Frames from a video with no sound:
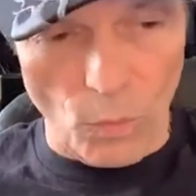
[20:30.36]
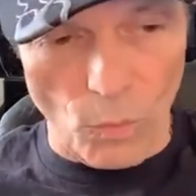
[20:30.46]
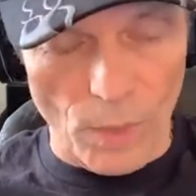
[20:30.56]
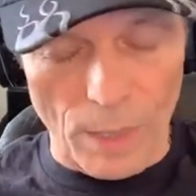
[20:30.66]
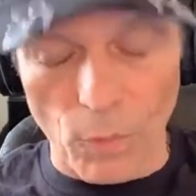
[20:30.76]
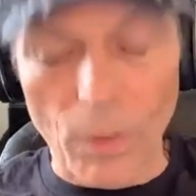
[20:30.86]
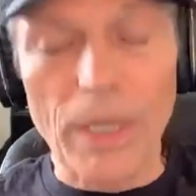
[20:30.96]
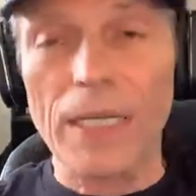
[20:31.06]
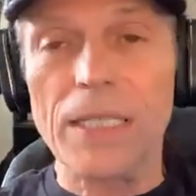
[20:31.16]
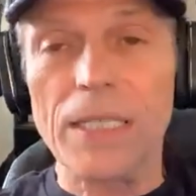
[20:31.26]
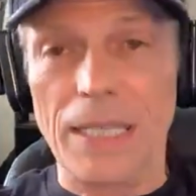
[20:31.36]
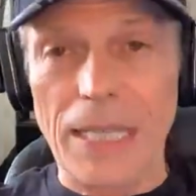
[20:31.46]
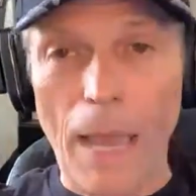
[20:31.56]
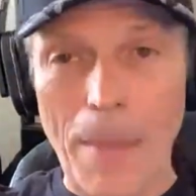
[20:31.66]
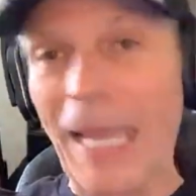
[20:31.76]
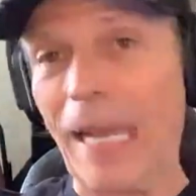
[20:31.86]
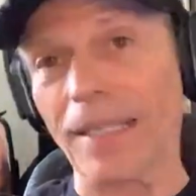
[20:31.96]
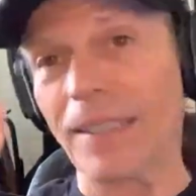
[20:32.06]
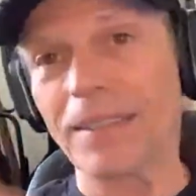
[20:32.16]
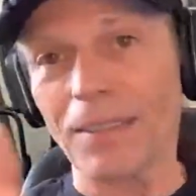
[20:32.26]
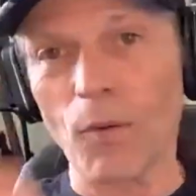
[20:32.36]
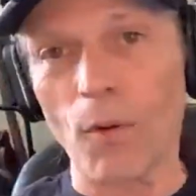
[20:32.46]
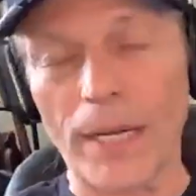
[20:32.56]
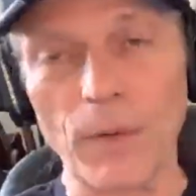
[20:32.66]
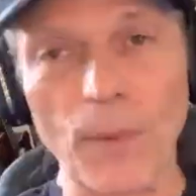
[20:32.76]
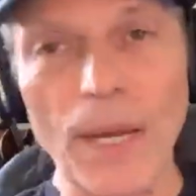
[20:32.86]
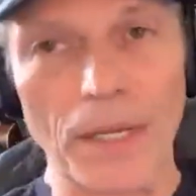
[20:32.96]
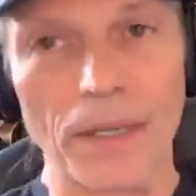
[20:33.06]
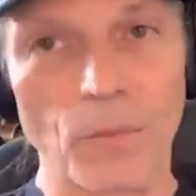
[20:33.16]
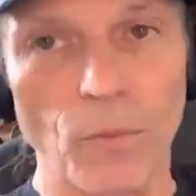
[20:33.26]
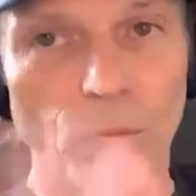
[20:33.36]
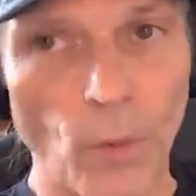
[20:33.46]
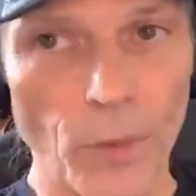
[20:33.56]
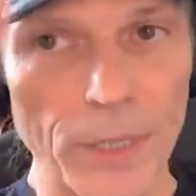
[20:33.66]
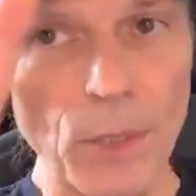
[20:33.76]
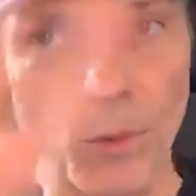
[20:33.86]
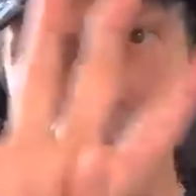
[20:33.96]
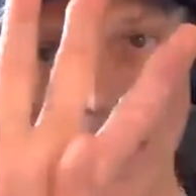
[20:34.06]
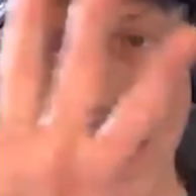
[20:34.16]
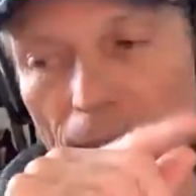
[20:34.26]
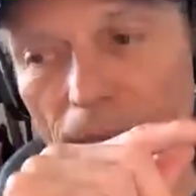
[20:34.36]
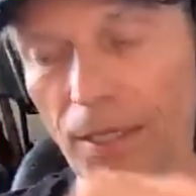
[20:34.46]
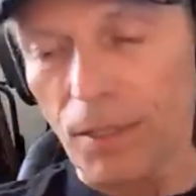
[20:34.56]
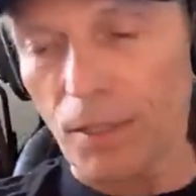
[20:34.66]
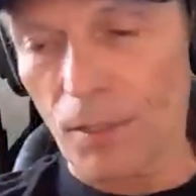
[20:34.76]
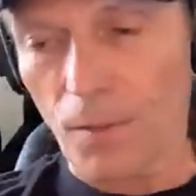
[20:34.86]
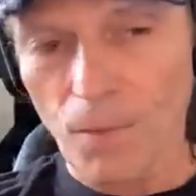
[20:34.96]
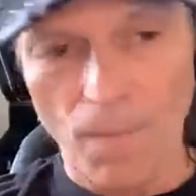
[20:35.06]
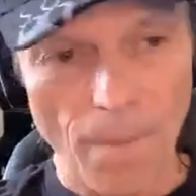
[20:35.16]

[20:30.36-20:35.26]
was a band, Quiet Riot, four equal guys, you know.